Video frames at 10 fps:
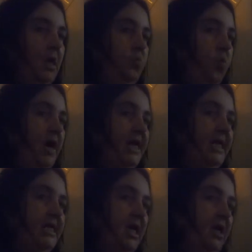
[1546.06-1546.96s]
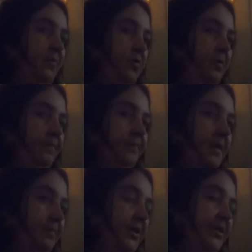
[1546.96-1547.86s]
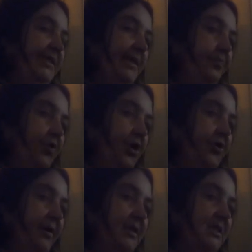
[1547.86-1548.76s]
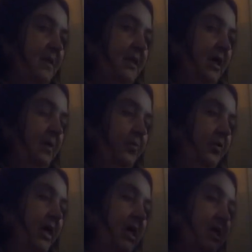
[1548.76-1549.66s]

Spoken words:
And why they're gullible? Because they're programmed to be gullible.